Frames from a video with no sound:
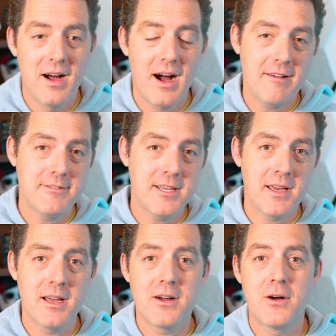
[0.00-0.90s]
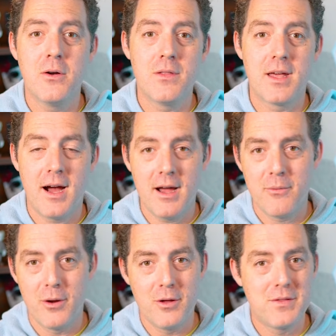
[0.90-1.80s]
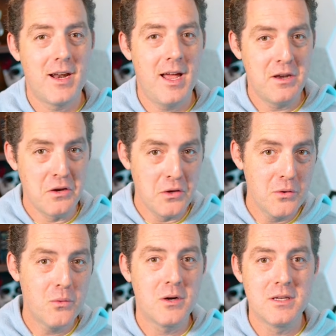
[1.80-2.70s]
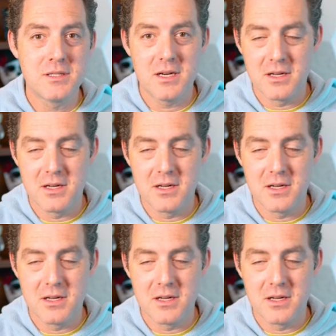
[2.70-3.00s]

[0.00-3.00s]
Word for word: I've taken code that I wrote that I knew was